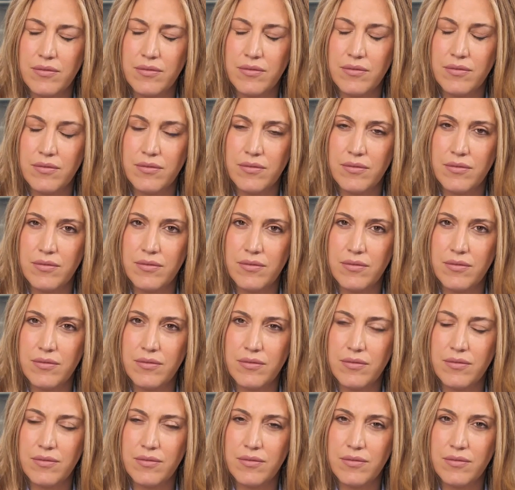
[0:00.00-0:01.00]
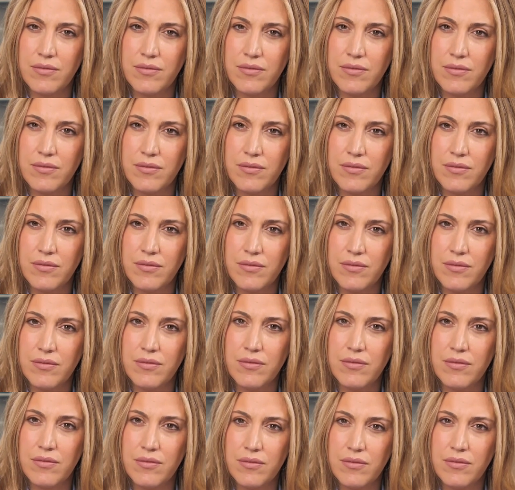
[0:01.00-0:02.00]

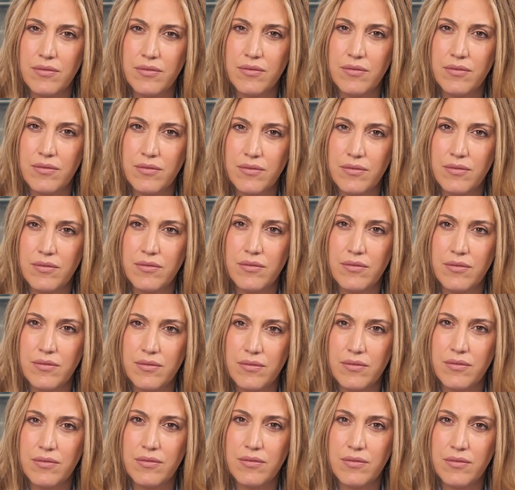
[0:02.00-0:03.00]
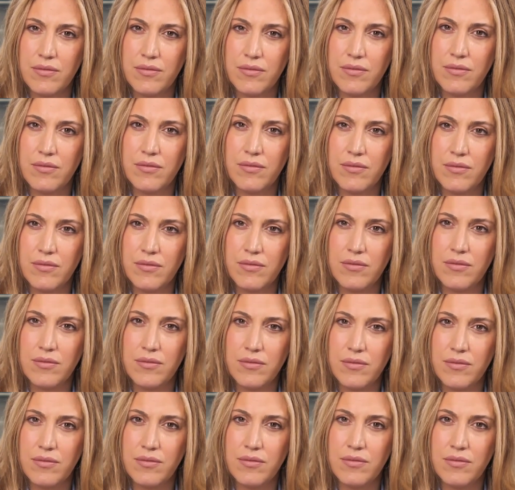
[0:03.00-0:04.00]

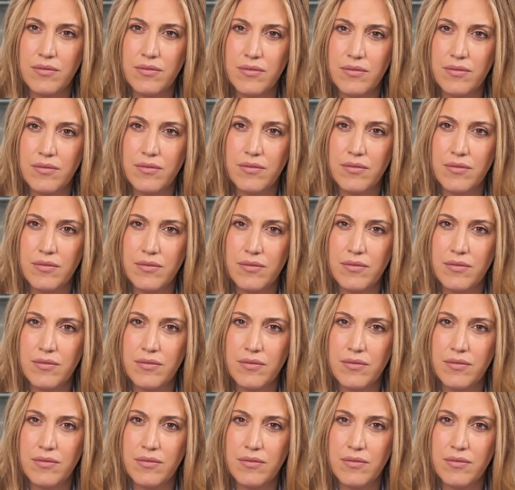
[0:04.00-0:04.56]
[no speech]